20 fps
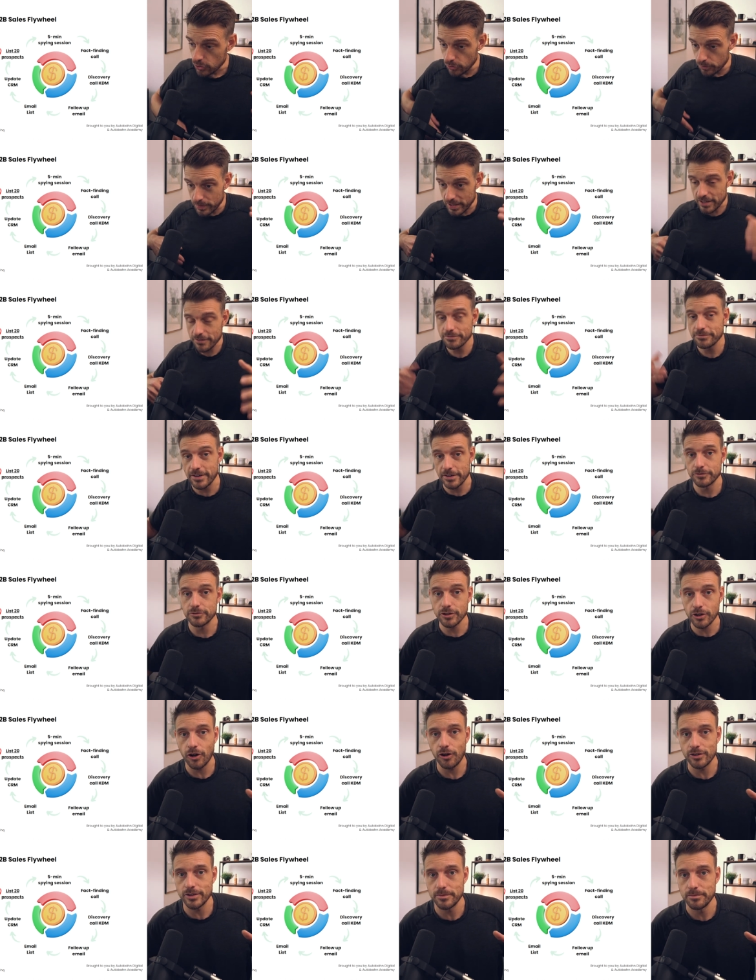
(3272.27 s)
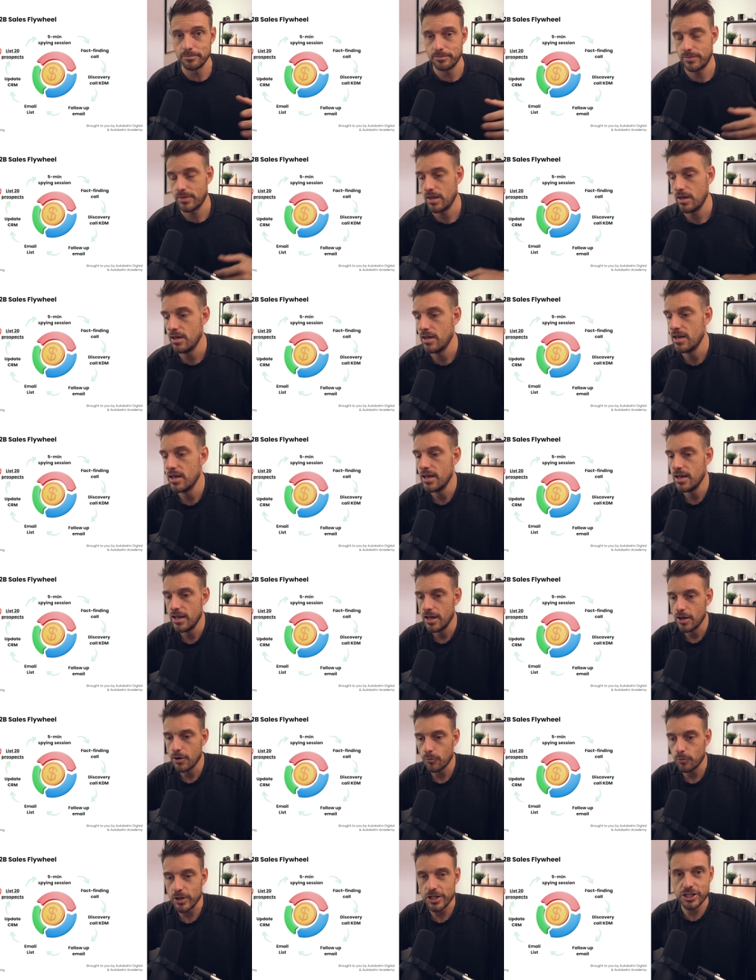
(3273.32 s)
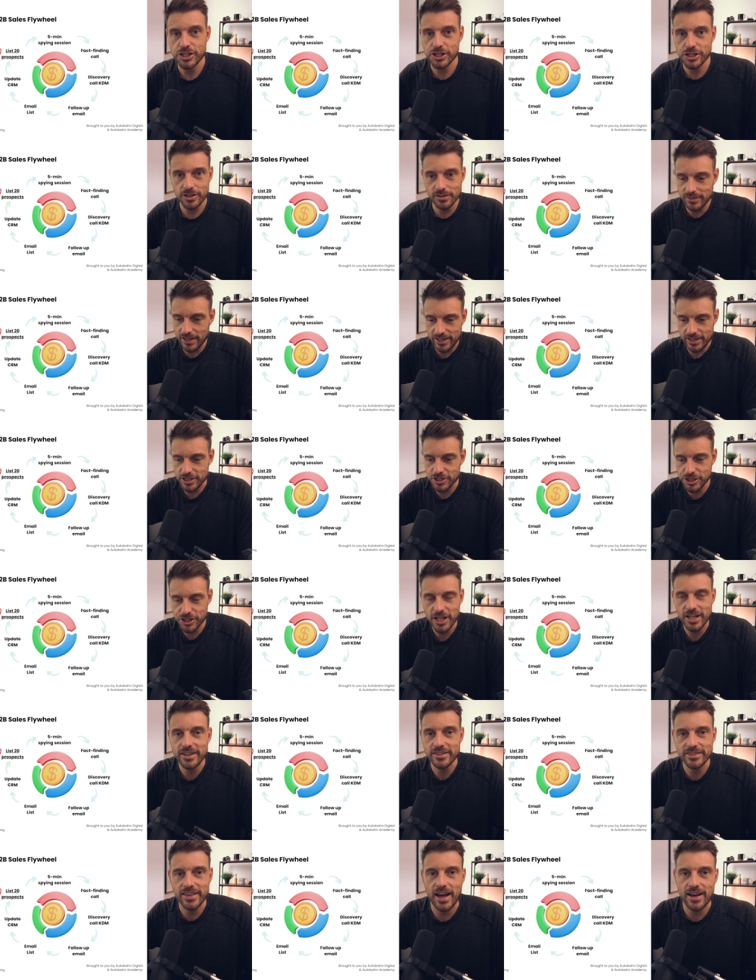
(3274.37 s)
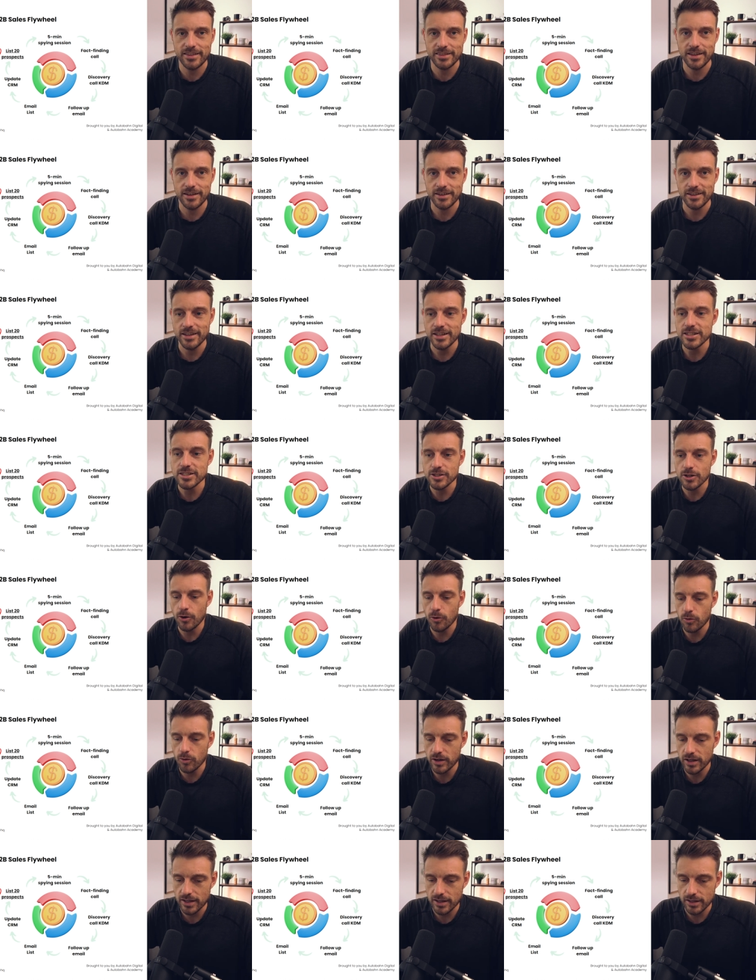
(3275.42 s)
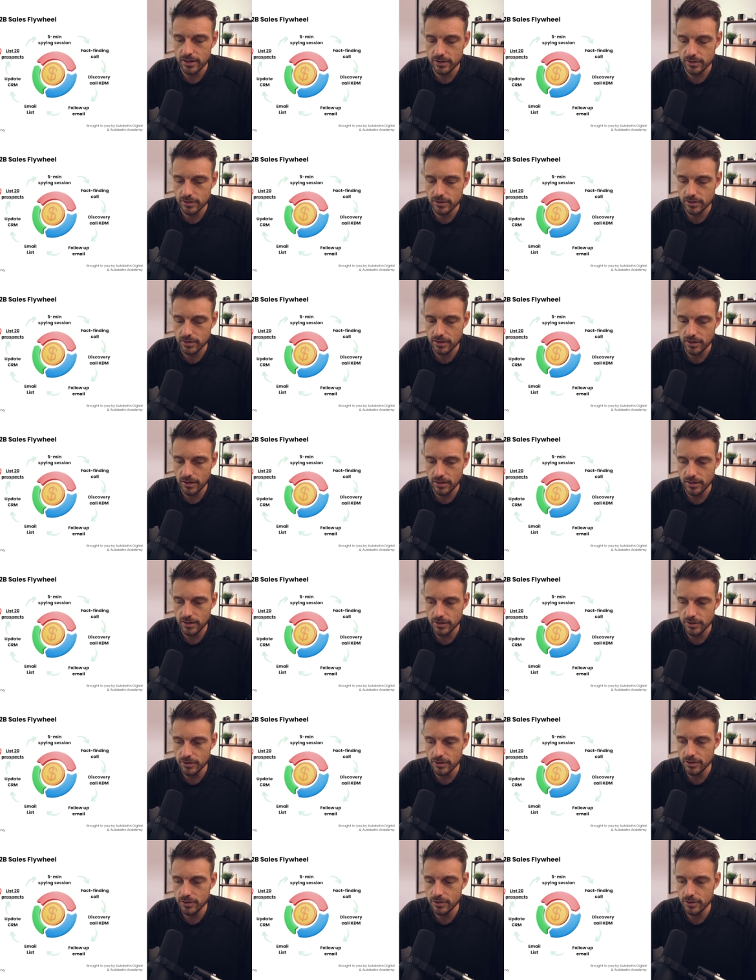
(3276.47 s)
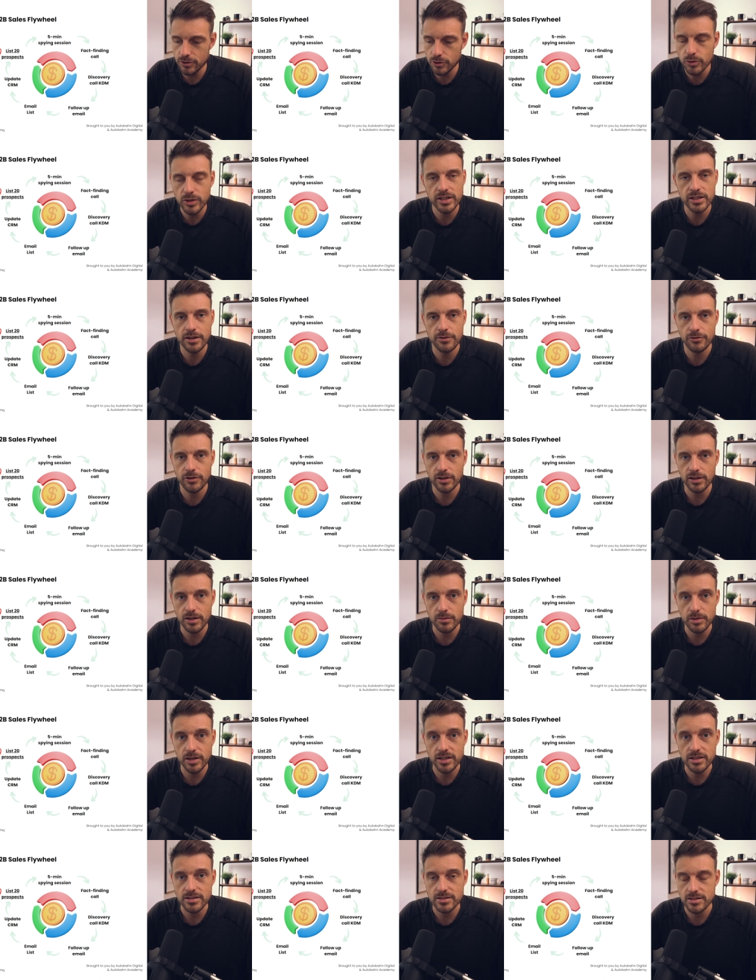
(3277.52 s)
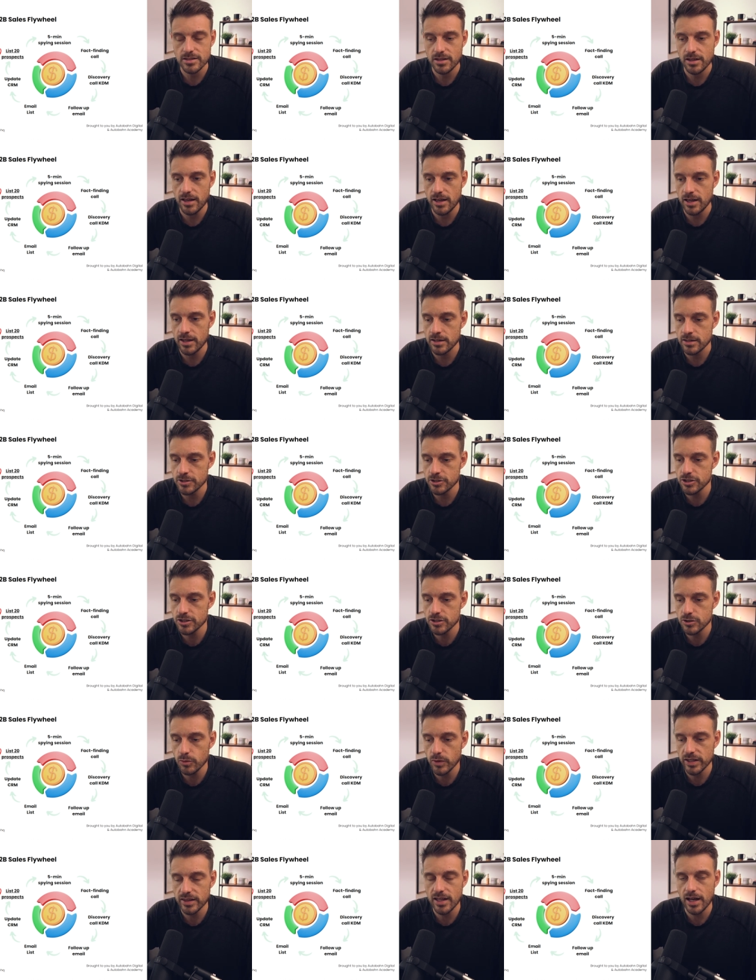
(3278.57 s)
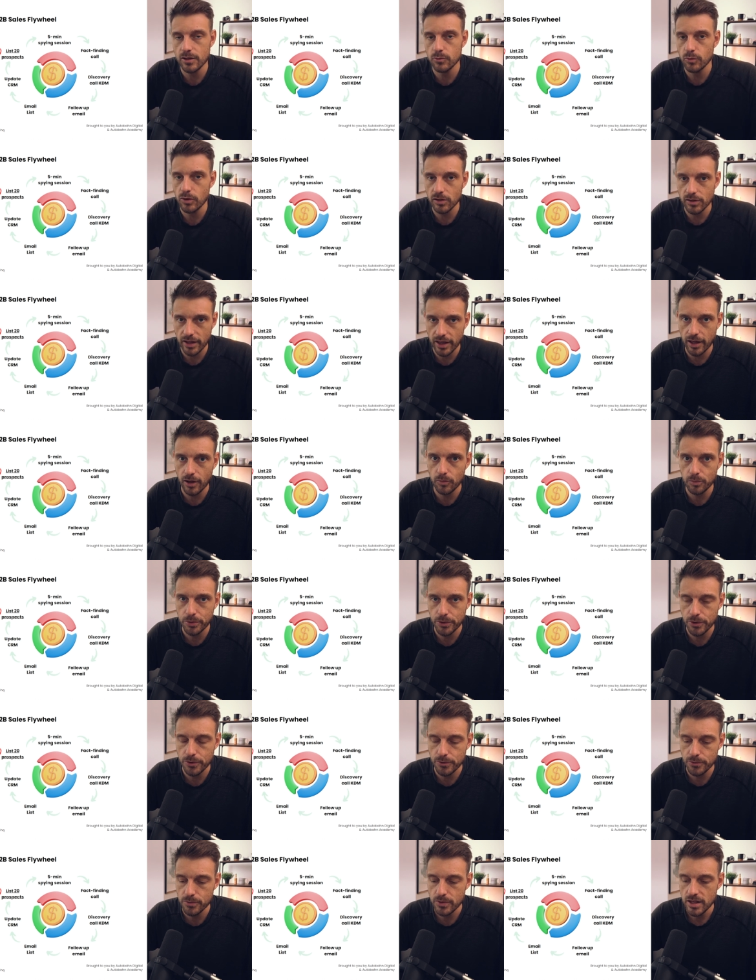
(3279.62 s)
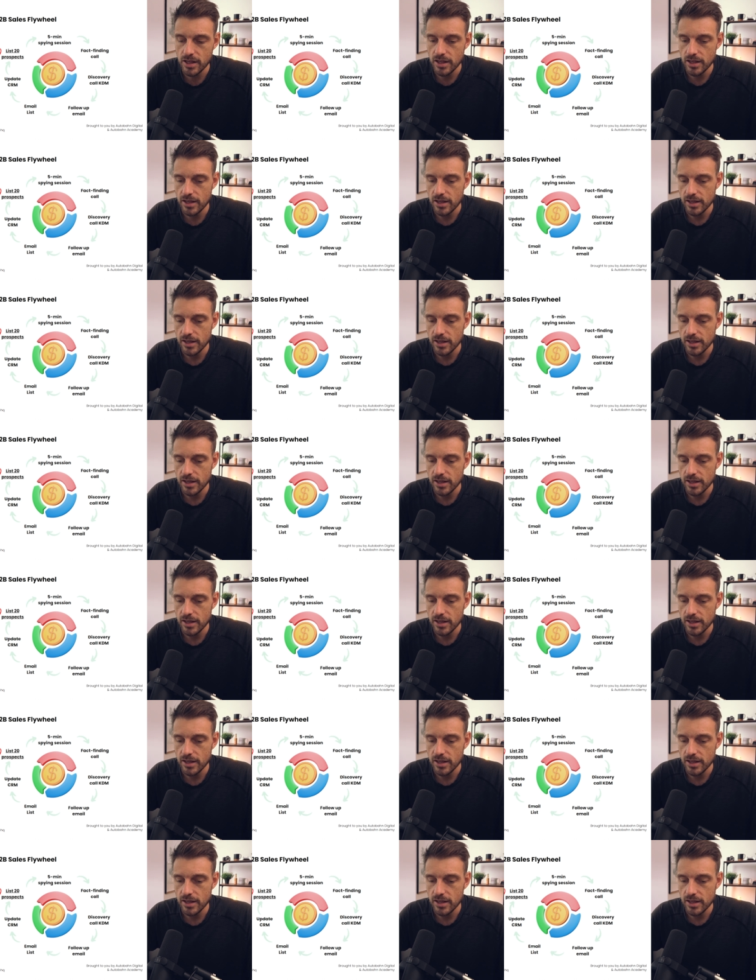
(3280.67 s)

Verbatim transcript: You'll be the fifth to call them, which like a shitty tactic. So do it differently, please. And just doing that will help you